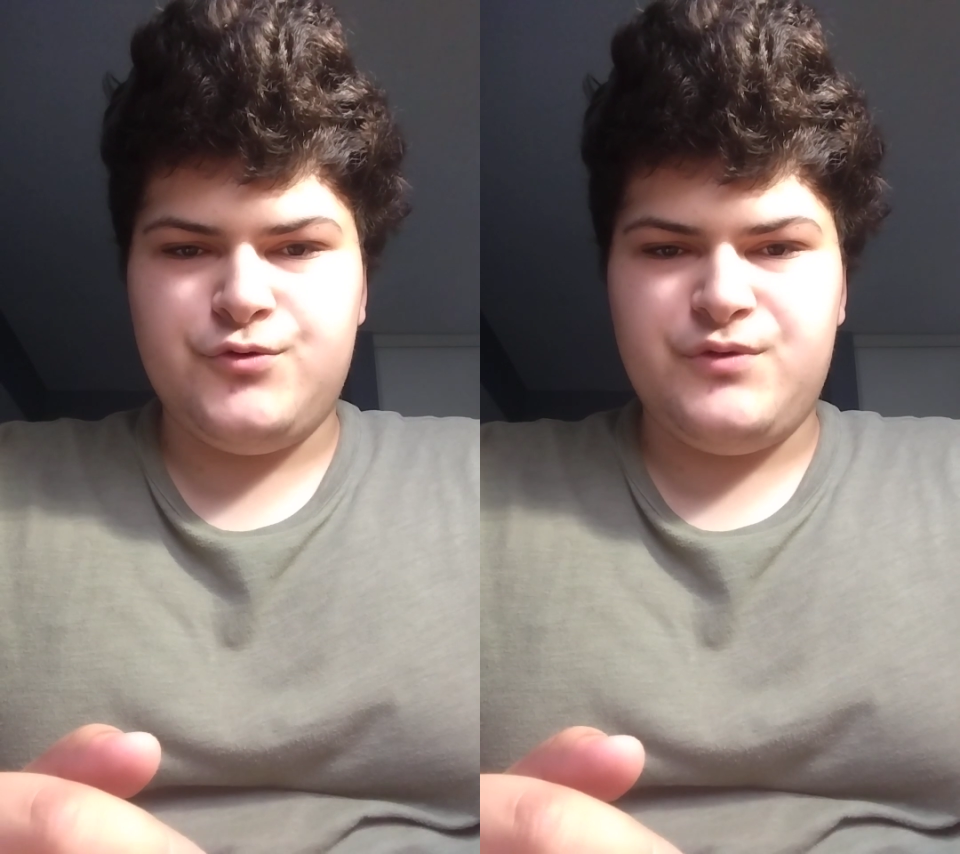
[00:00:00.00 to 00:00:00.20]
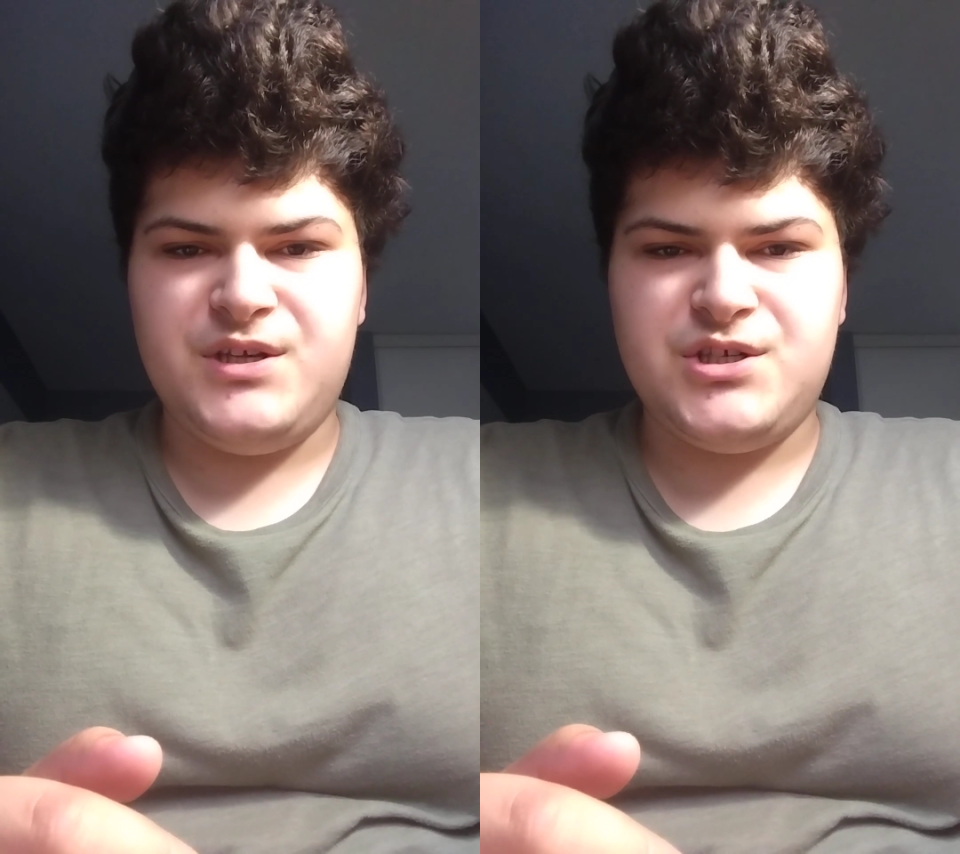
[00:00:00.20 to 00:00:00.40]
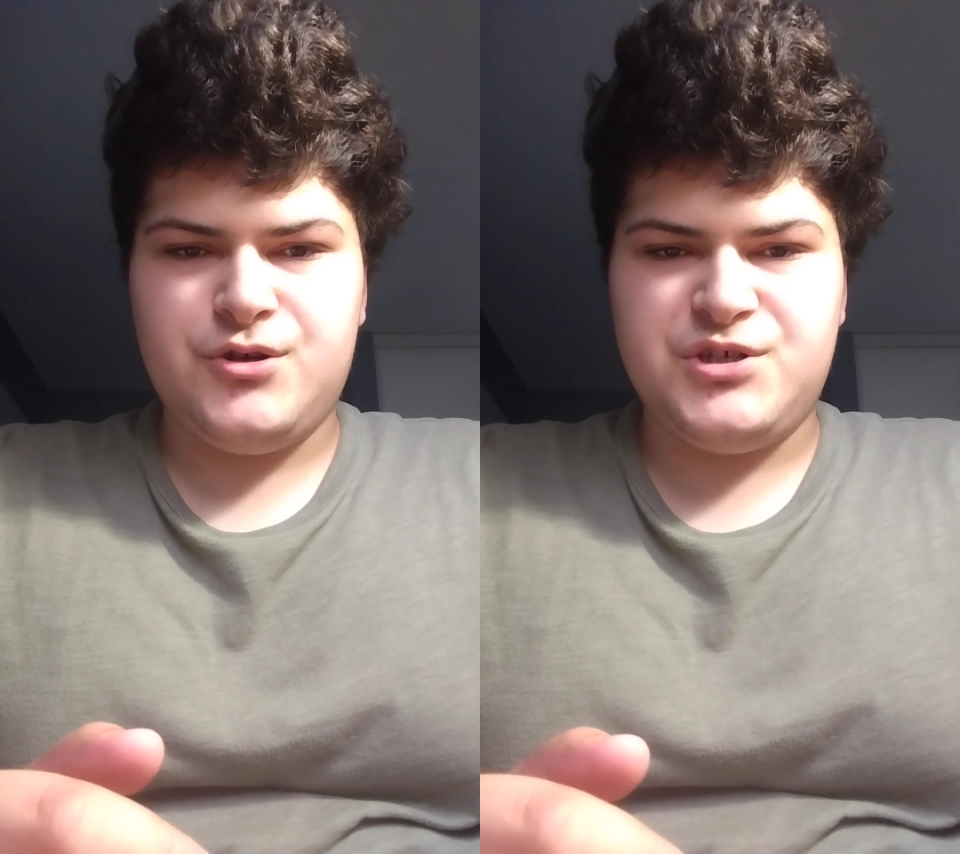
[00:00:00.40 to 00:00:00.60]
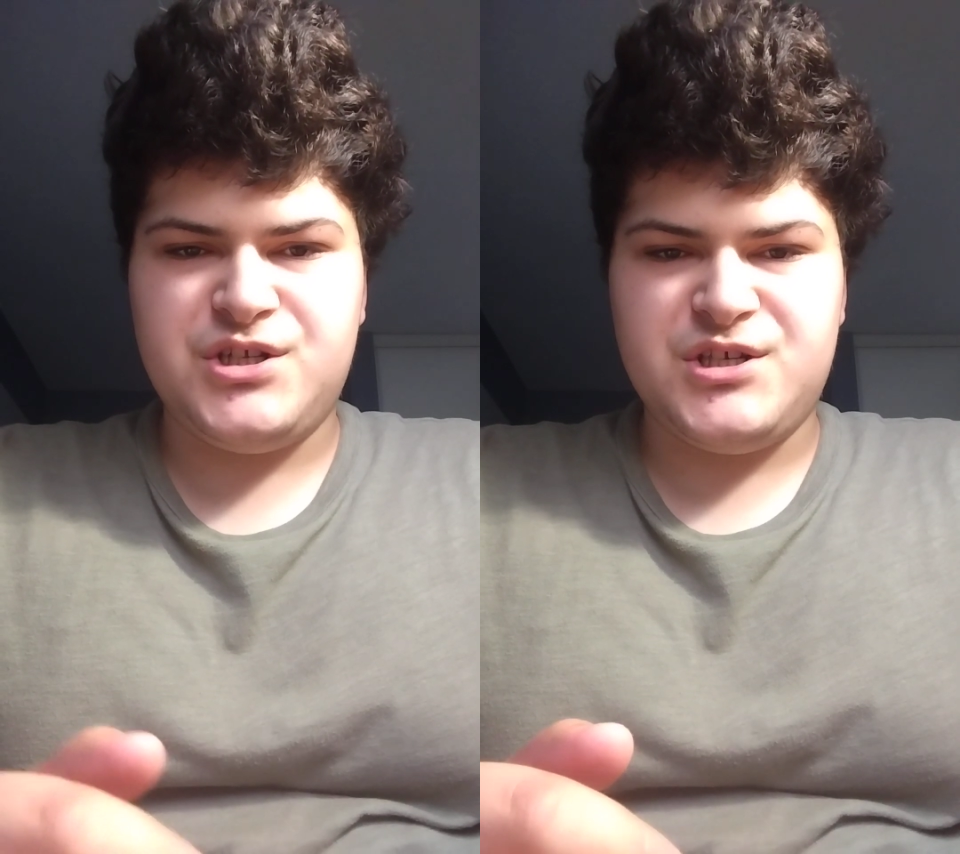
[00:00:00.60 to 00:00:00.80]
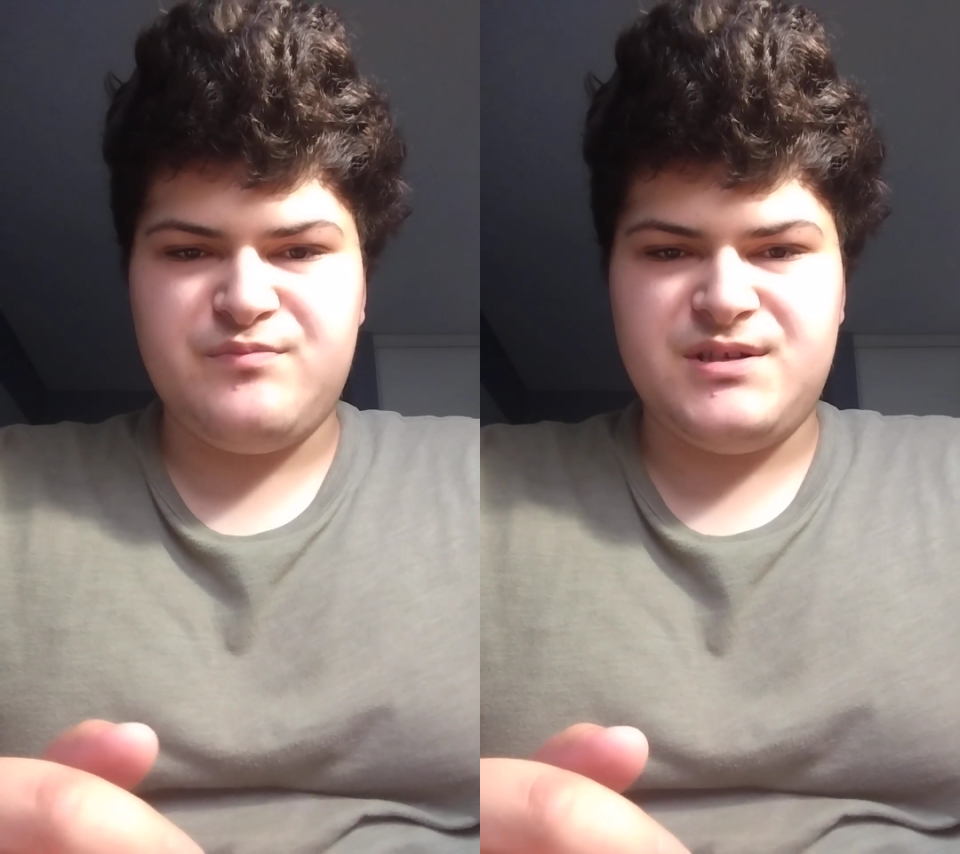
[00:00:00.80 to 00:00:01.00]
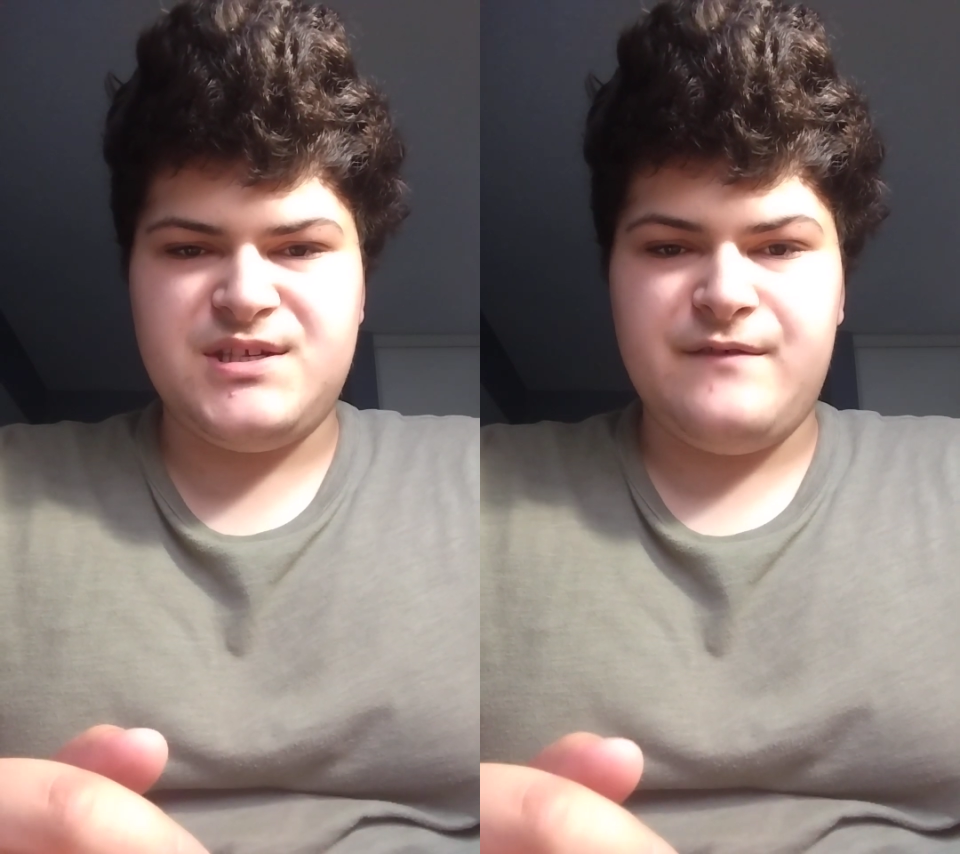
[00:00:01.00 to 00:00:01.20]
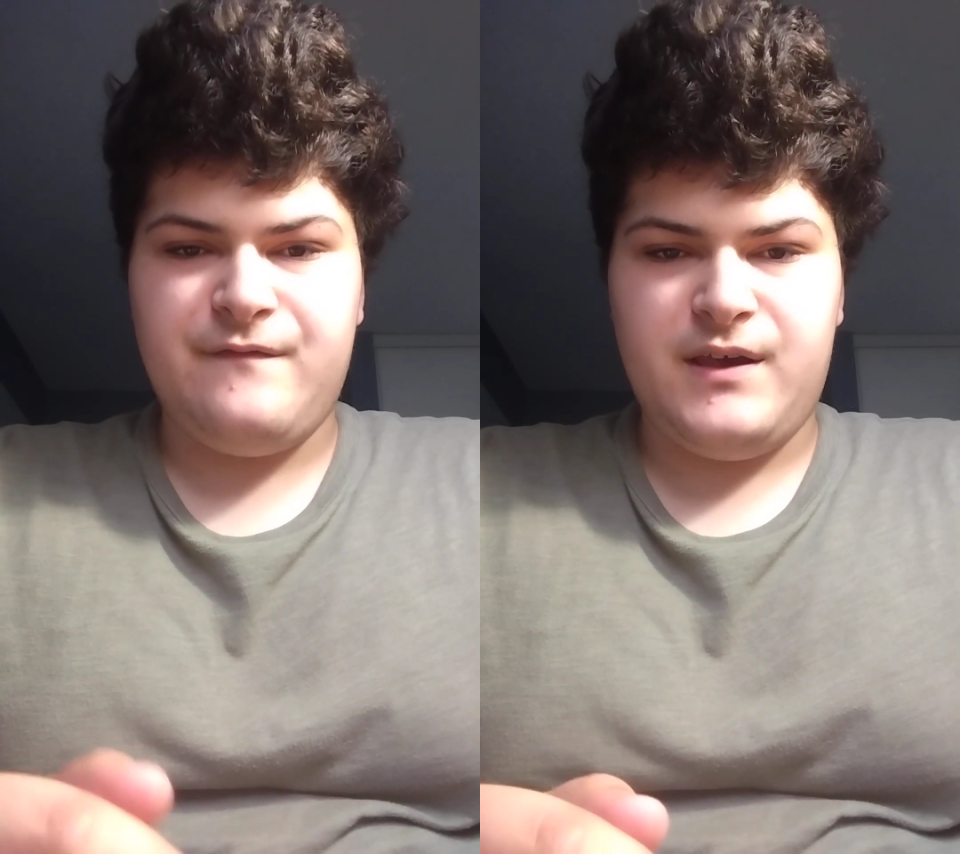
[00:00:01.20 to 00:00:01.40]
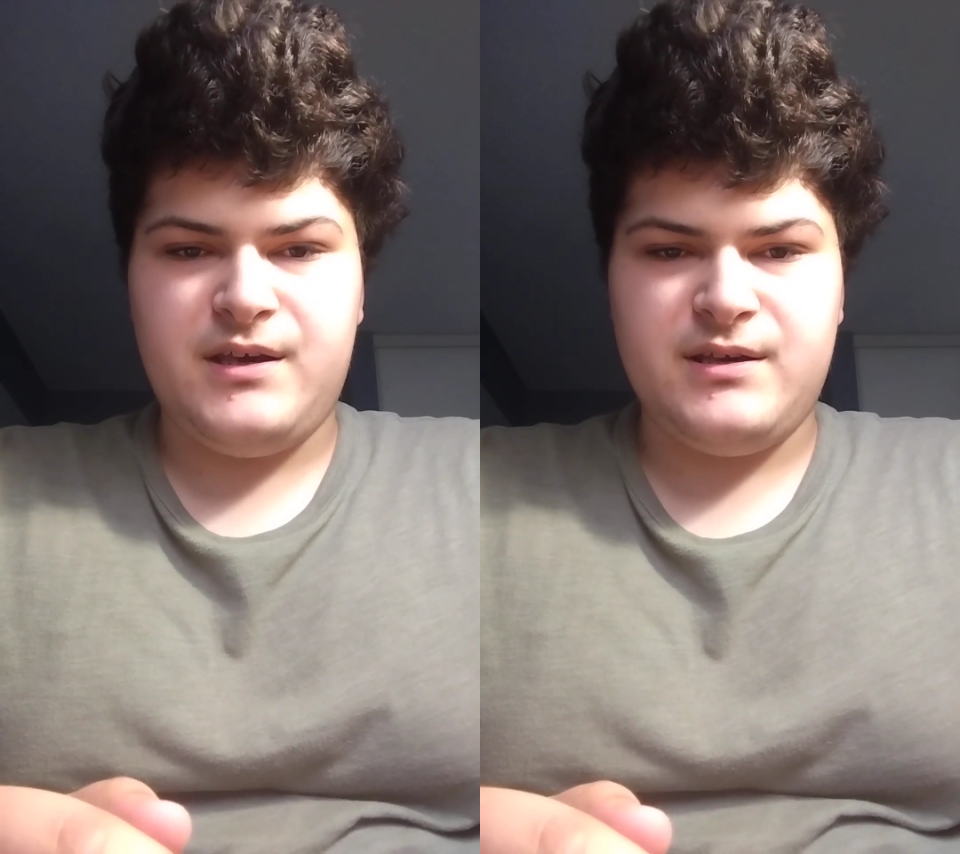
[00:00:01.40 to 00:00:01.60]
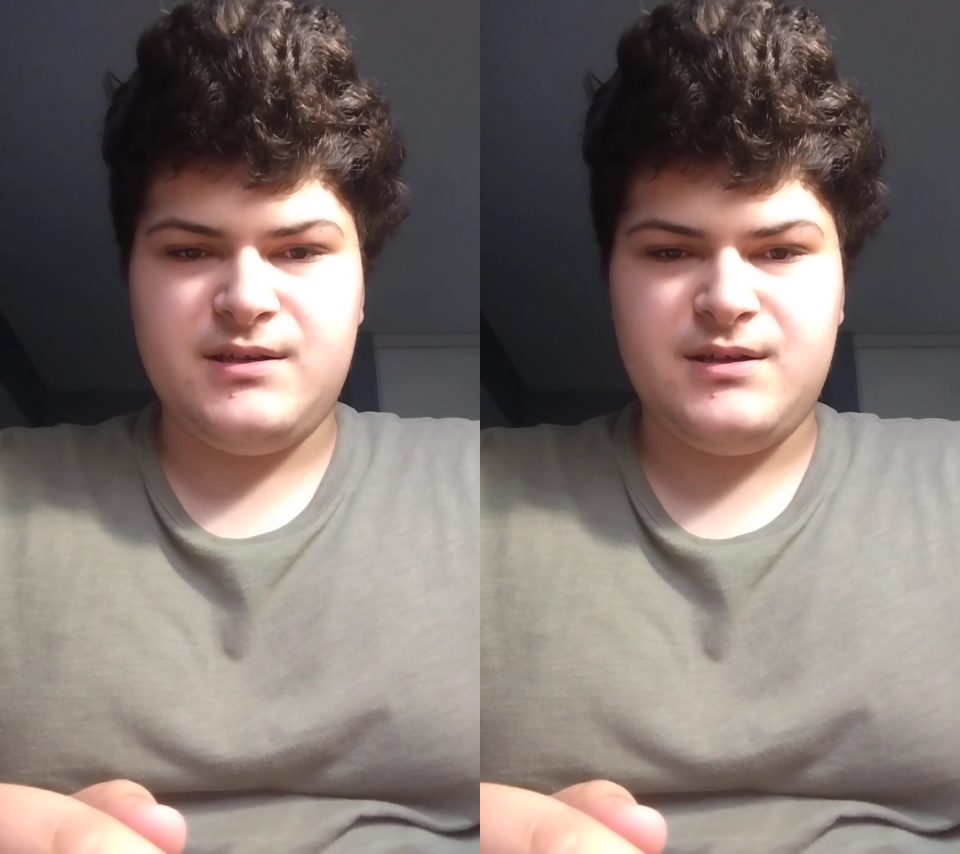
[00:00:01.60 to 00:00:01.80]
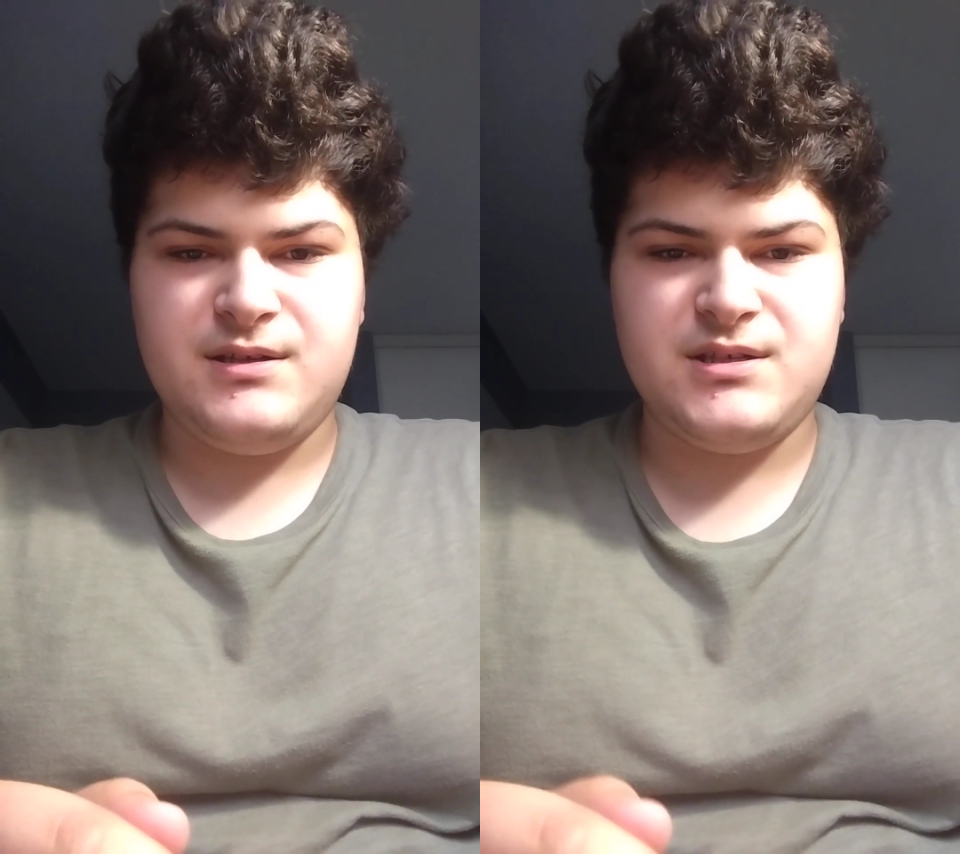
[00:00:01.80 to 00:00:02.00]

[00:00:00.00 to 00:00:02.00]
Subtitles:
research the specific